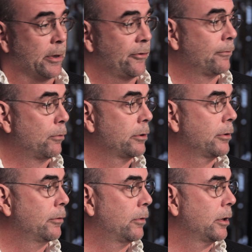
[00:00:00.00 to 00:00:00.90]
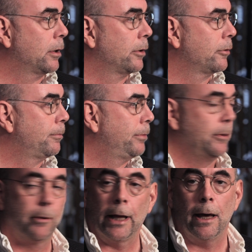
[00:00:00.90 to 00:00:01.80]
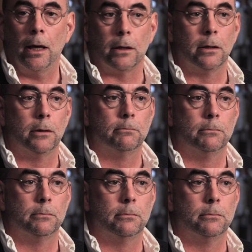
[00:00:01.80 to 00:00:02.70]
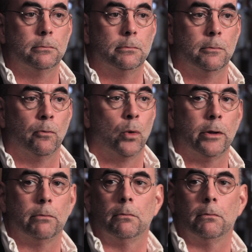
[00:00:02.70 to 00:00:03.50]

myself wondering what other people had. What